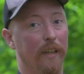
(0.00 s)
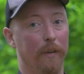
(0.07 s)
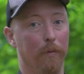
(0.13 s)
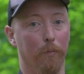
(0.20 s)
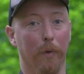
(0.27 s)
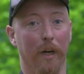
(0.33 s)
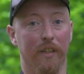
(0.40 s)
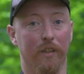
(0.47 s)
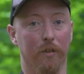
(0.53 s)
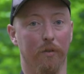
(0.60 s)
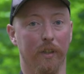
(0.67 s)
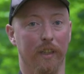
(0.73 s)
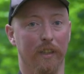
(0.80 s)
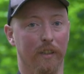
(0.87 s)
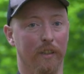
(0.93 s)
that by
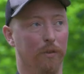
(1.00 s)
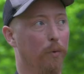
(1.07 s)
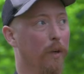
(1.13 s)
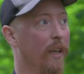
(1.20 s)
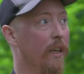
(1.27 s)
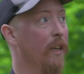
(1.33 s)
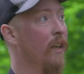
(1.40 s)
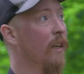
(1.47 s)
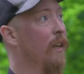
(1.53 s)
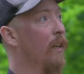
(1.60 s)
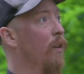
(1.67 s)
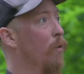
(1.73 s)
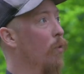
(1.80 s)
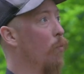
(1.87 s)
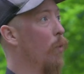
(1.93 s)
doing it this way,
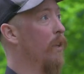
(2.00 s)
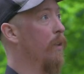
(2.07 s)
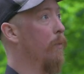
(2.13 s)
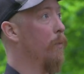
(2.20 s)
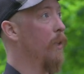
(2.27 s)
when the